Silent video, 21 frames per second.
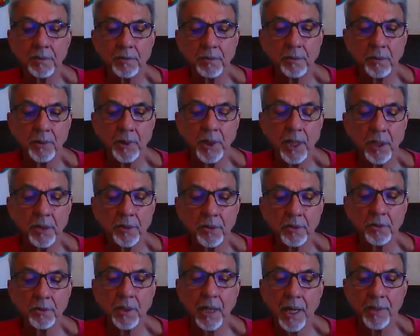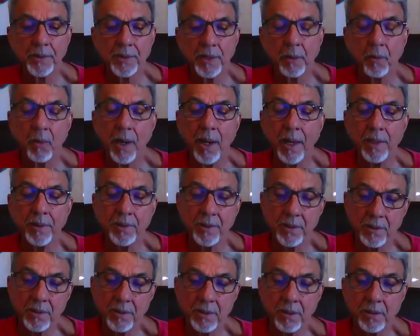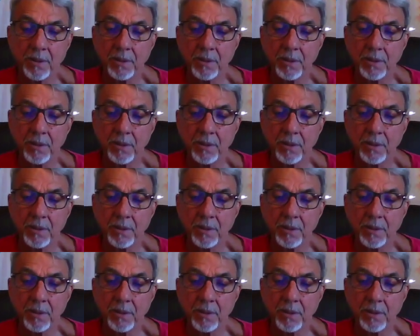So we had two guys that one this